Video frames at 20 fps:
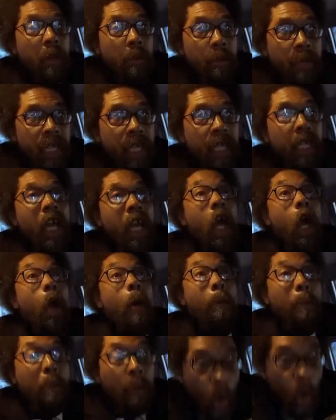Being
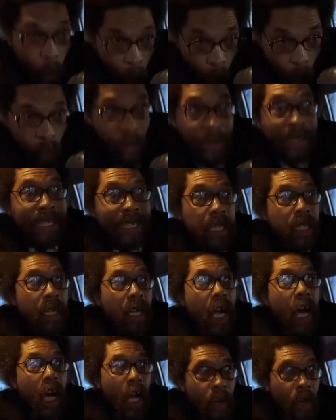born
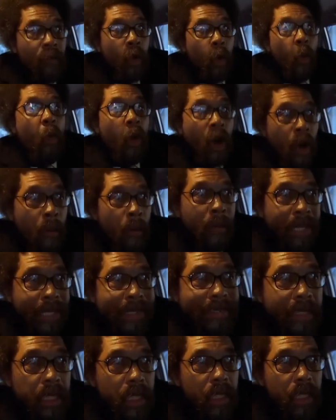of a woman